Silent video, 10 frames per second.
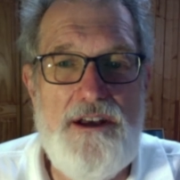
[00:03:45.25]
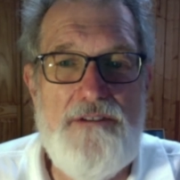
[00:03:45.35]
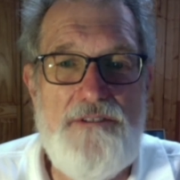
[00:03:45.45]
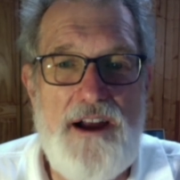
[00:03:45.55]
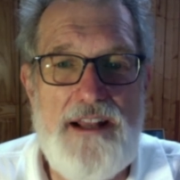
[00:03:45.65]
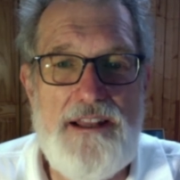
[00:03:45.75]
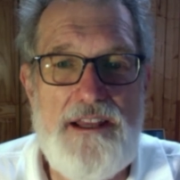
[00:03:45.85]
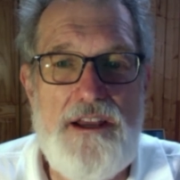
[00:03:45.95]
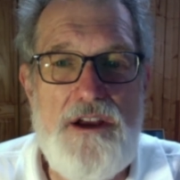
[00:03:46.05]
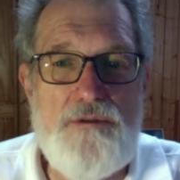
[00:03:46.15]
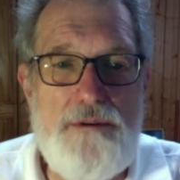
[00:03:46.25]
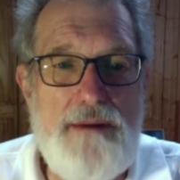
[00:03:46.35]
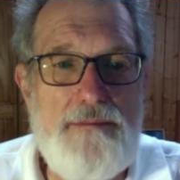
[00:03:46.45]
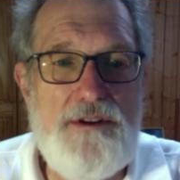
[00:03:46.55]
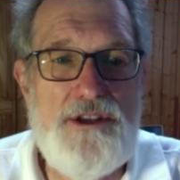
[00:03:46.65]
Finally,
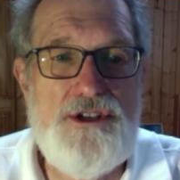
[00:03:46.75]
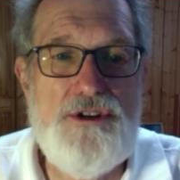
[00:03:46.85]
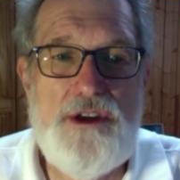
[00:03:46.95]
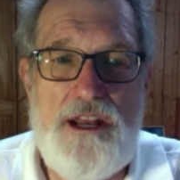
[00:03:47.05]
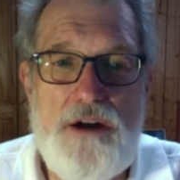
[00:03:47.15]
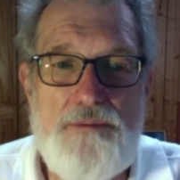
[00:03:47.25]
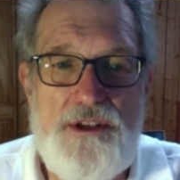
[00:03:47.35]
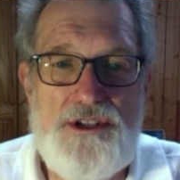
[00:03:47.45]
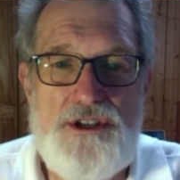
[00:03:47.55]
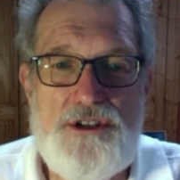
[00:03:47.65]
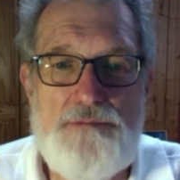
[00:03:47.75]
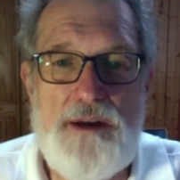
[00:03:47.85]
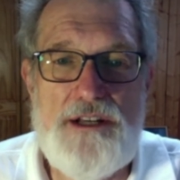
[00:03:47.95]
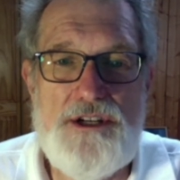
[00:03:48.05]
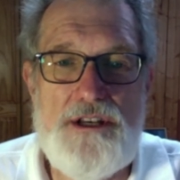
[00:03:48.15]
remember that you can help this year's
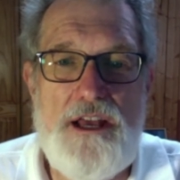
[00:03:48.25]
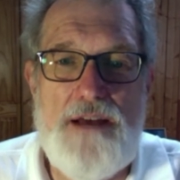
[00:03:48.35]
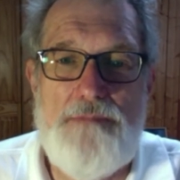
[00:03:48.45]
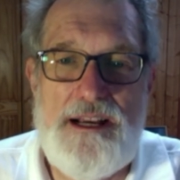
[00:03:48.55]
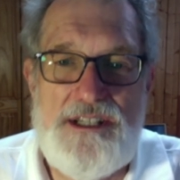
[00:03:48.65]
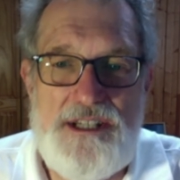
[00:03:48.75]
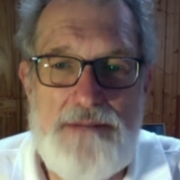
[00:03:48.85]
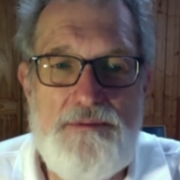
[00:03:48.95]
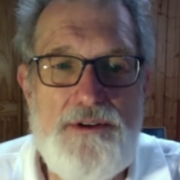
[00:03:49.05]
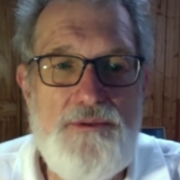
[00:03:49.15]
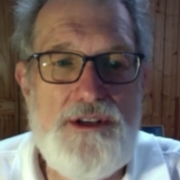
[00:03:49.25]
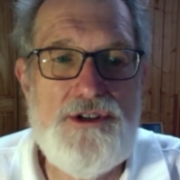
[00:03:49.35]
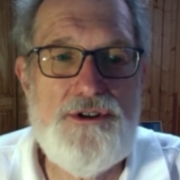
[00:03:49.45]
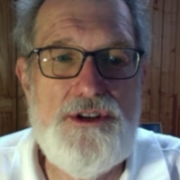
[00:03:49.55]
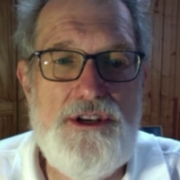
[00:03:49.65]
budget by simply
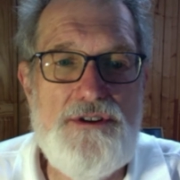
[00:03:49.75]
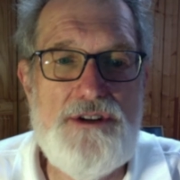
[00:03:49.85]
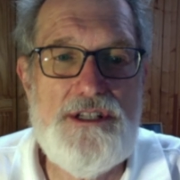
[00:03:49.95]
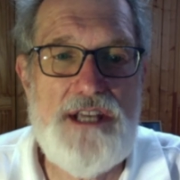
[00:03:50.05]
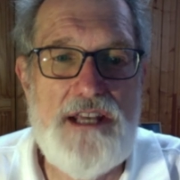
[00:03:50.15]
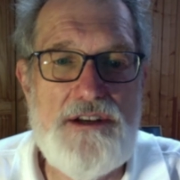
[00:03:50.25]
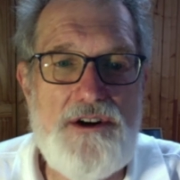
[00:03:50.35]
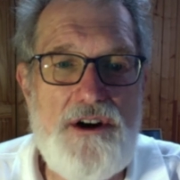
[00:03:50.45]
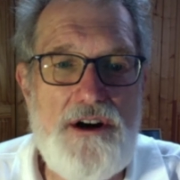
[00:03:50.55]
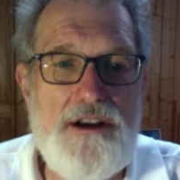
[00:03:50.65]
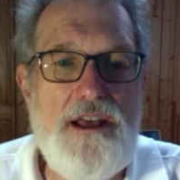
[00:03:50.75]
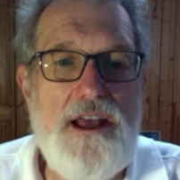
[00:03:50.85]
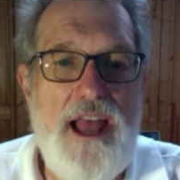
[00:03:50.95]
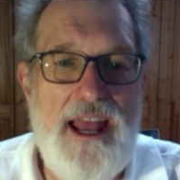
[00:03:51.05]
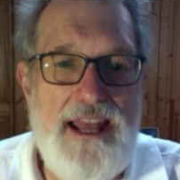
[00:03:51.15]
returning your intent card
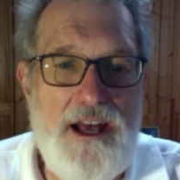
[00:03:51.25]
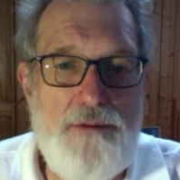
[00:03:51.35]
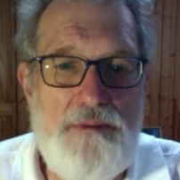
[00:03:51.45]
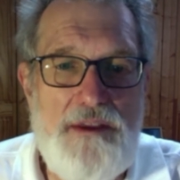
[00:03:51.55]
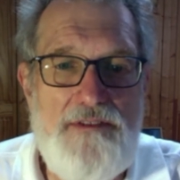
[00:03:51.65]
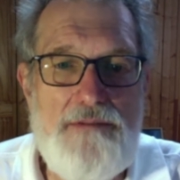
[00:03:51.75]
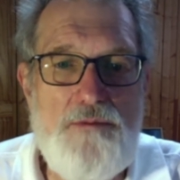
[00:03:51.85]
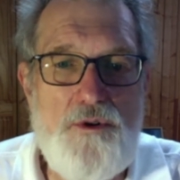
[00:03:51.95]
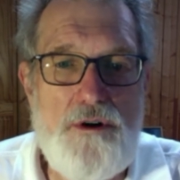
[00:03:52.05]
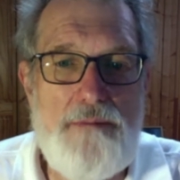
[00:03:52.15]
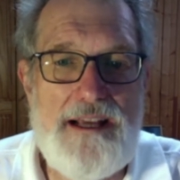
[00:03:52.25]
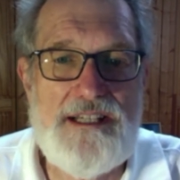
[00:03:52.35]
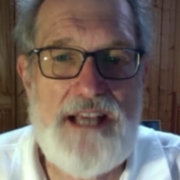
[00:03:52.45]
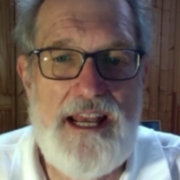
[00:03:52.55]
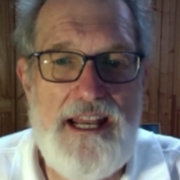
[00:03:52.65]
and help even more by
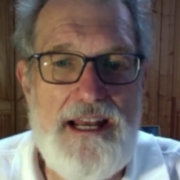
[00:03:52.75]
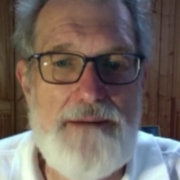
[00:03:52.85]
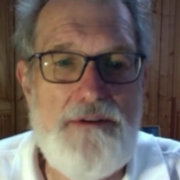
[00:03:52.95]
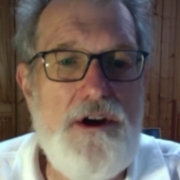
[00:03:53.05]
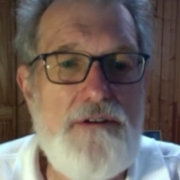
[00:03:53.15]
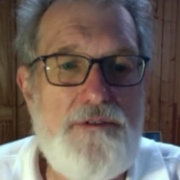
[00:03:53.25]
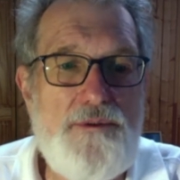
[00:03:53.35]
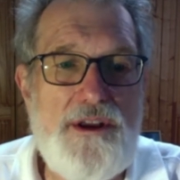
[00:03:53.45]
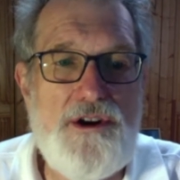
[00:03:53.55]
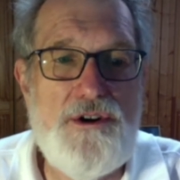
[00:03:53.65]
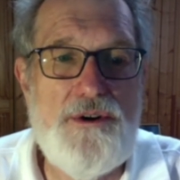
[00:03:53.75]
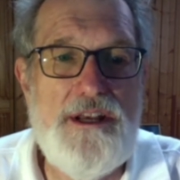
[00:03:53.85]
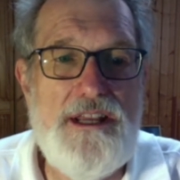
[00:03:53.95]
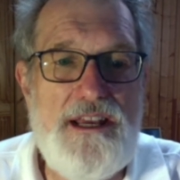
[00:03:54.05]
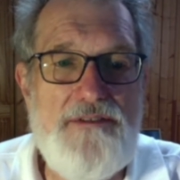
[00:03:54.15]
signing up for
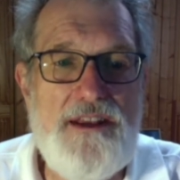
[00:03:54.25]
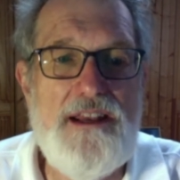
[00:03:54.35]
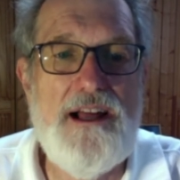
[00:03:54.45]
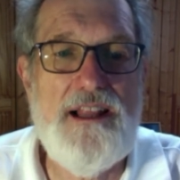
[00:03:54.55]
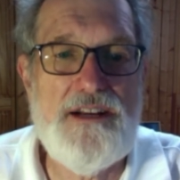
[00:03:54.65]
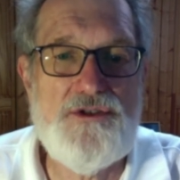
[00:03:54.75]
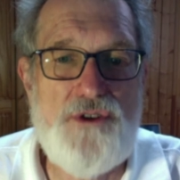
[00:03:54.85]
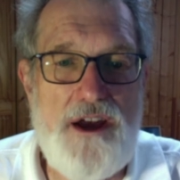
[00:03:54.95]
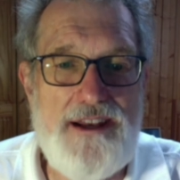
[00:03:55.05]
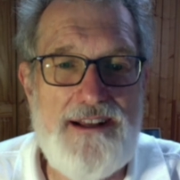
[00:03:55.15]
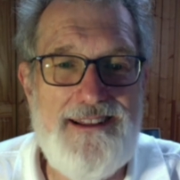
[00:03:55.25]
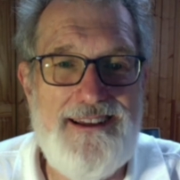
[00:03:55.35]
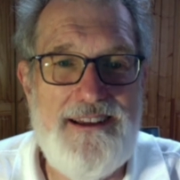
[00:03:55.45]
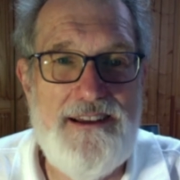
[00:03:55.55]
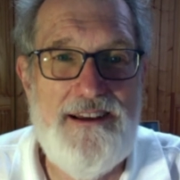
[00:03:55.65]
recurring giving electronically.
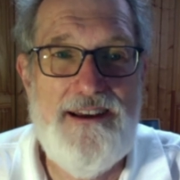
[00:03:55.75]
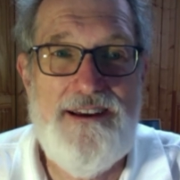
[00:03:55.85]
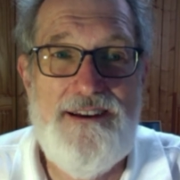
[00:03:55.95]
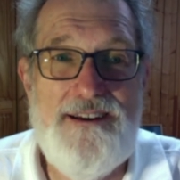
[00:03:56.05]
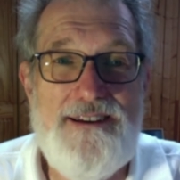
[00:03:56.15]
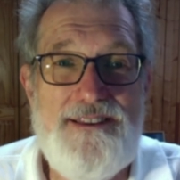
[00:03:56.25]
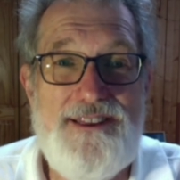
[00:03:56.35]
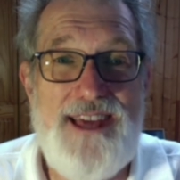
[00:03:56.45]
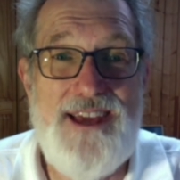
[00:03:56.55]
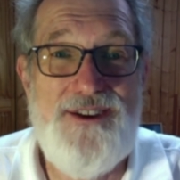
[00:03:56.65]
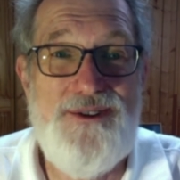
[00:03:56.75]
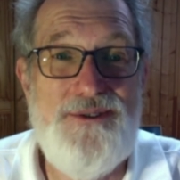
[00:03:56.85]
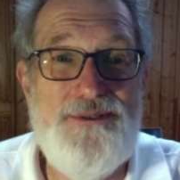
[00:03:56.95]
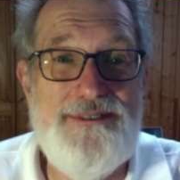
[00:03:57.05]
Thank you.